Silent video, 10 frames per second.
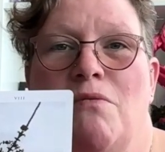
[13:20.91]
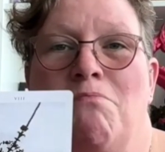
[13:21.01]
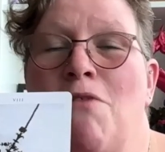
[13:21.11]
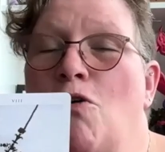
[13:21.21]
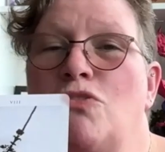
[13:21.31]

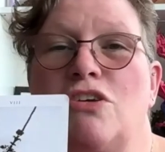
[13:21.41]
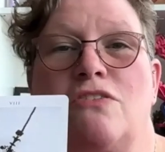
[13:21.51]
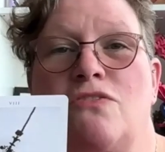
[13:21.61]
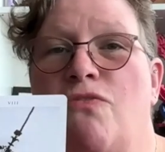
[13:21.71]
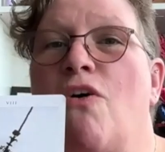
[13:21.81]

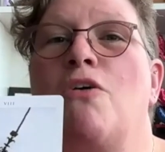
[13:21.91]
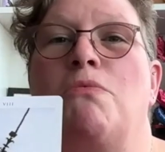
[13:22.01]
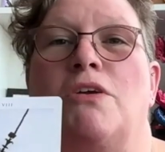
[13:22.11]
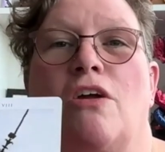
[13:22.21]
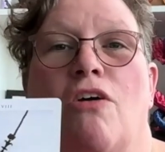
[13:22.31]
motions
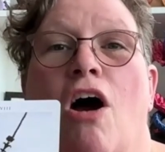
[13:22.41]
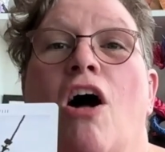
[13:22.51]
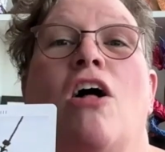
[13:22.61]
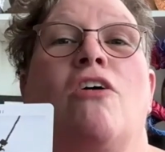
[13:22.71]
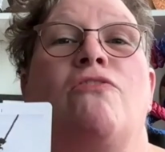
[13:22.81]
forward are
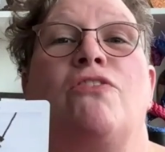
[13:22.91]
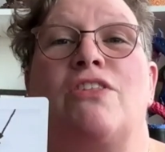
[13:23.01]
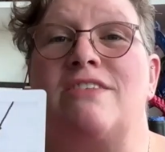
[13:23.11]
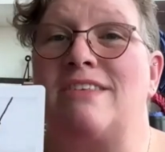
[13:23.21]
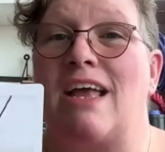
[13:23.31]
all for
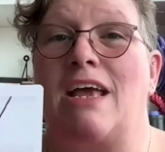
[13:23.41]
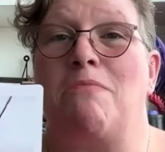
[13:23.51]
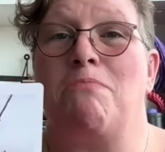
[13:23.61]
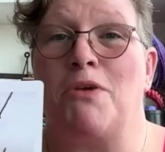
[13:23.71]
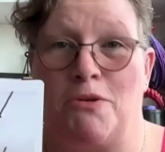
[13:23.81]
the
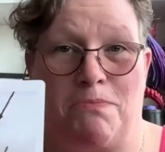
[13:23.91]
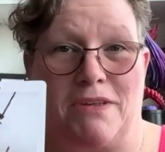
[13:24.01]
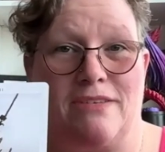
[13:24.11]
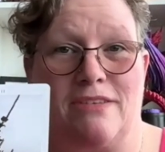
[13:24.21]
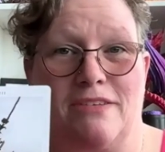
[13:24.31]
same
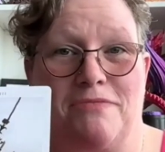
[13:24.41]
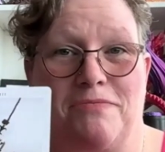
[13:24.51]
purpose.